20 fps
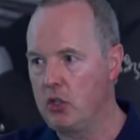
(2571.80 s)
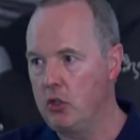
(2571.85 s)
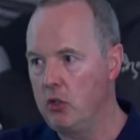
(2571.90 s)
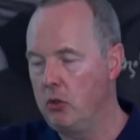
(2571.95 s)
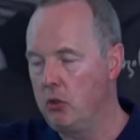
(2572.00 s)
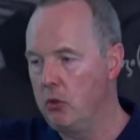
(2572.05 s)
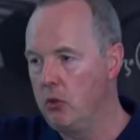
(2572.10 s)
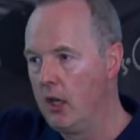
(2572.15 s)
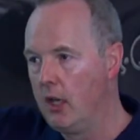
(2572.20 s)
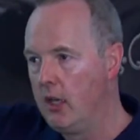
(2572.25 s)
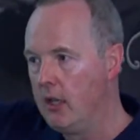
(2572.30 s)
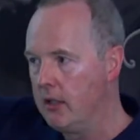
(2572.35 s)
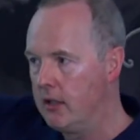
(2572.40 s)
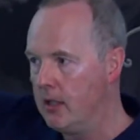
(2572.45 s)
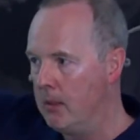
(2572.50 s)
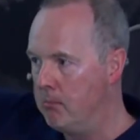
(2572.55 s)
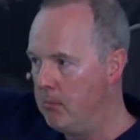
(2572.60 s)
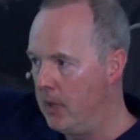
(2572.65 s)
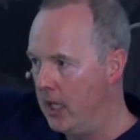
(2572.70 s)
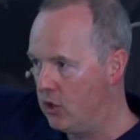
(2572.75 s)
to
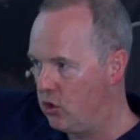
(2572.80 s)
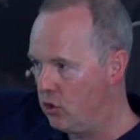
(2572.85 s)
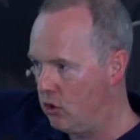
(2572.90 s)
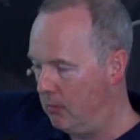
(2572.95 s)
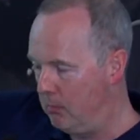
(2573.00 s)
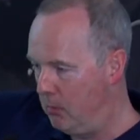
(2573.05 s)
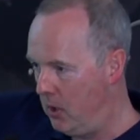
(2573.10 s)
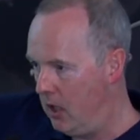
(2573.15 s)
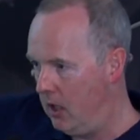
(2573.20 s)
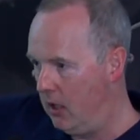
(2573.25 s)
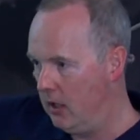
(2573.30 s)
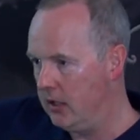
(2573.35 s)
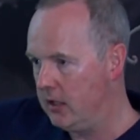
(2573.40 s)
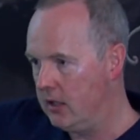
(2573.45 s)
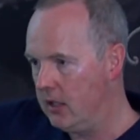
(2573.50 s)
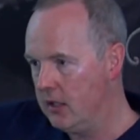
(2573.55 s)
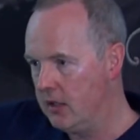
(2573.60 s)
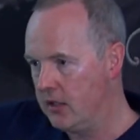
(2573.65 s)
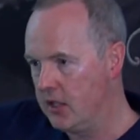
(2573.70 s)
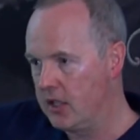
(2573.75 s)
the
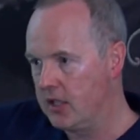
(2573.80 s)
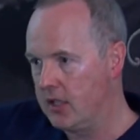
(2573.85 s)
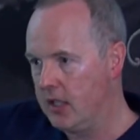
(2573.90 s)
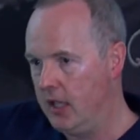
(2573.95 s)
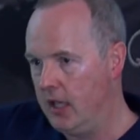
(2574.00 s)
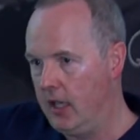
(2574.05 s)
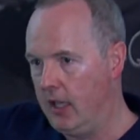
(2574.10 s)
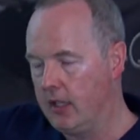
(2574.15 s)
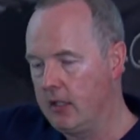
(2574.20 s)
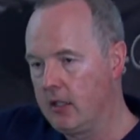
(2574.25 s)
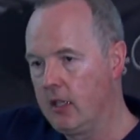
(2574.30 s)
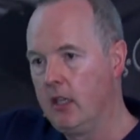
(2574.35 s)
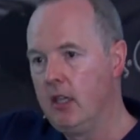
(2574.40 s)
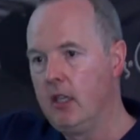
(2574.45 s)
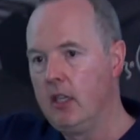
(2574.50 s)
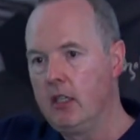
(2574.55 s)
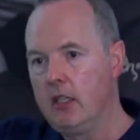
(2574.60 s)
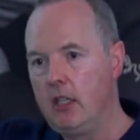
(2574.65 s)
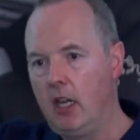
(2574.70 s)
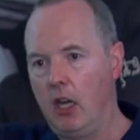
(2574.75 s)
metropolitan state.
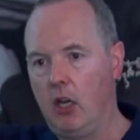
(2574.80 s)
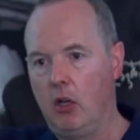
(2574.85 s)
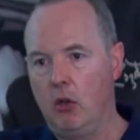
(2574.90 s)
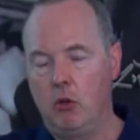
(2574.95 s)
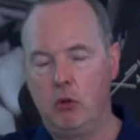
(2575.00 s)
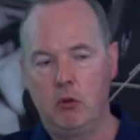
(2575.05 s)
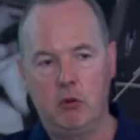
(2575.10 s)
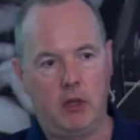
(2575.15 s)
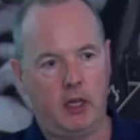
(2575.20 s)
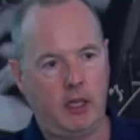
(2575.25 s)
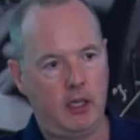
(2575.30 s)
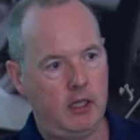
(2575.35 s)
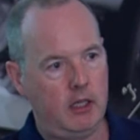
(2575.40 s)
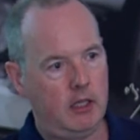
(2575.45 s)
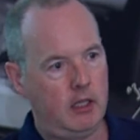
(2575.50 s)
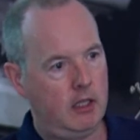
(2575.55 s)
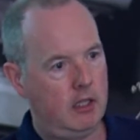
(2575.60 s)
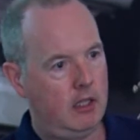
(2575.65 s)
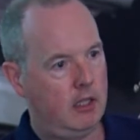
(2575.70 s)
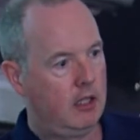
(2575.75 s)
Now,
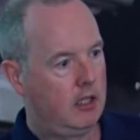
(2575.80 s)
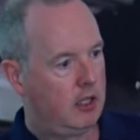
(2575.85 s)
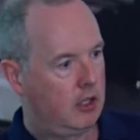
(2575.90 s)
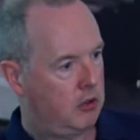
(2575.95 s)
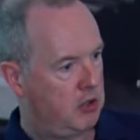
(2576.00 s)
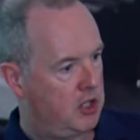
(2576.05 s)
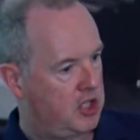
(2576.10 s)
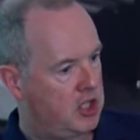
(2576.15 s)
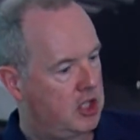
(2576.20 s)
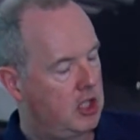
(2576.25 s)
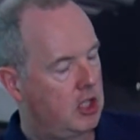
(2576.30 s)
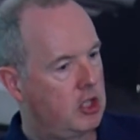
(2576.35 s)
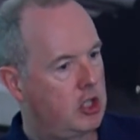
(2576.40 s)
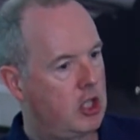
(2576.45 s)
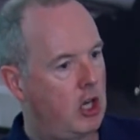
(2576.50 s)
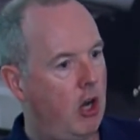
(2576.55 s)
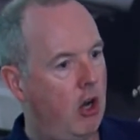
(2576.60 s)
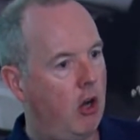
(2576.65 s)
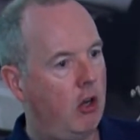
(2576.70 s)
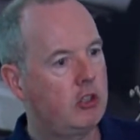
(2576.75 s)
Kristen
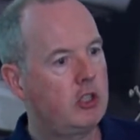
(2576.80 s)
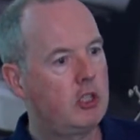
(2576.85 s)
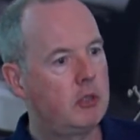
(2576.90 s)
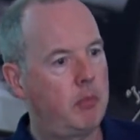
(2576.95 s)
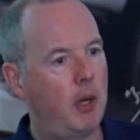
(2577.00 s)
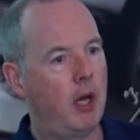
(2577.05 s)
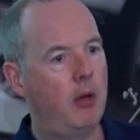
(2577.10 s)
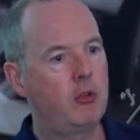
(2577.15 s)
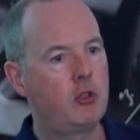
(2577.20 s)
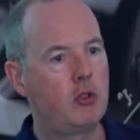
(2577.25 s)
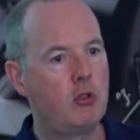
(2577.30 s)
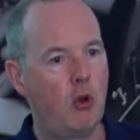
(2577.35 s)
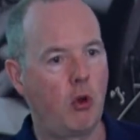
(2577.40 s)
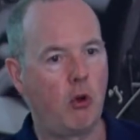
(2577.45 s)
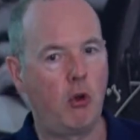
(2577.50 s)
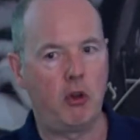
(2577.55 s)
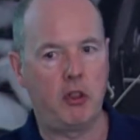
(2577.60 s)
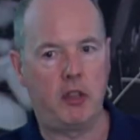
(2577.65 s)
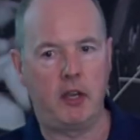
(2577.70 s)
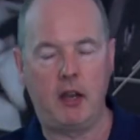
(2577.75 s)
talked about
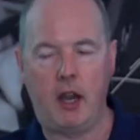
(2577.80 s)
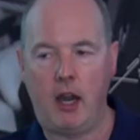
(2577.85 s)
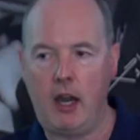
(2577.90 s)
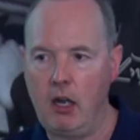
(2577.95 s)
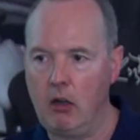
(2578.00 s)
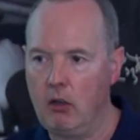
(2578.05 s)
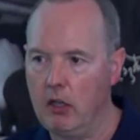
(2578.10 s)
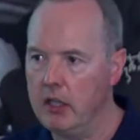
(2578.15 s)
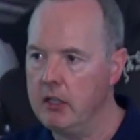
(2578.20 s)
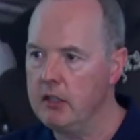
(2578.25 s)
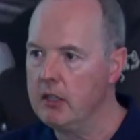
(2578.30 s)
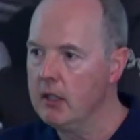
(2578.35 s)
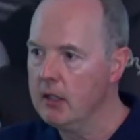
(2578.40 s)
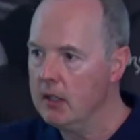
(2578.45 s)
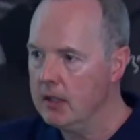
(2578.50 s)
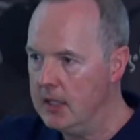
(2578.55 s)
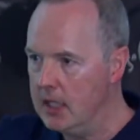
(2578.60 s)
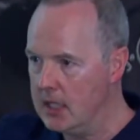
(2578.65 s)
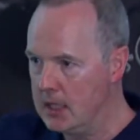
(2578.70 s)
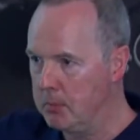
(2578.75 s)
Northern Ireland.
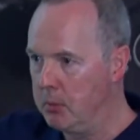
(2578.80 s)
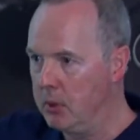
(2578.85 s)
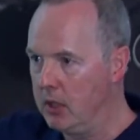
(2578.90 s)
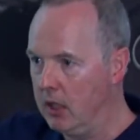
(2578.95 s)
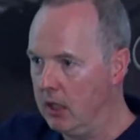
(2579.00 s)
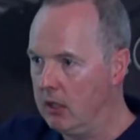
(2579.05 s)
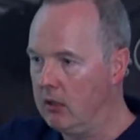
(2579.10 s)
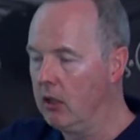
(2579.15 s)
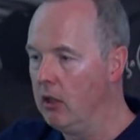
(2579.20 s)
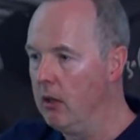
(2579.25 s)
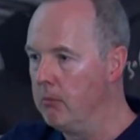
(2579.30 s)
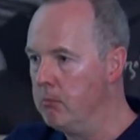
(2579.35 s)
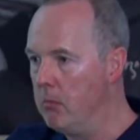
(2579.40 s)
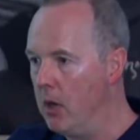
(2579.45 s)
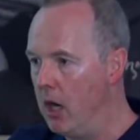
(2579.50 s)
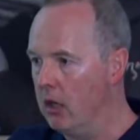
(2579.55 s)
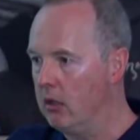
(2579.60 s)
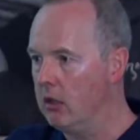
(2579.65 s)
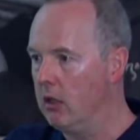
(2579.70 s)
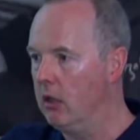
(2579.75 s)
This particular
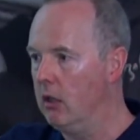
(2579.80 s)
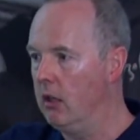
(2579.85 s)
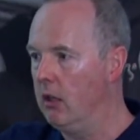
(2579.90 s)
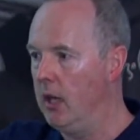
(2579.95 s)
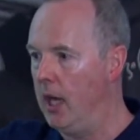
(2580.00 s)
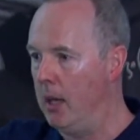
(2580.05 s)
model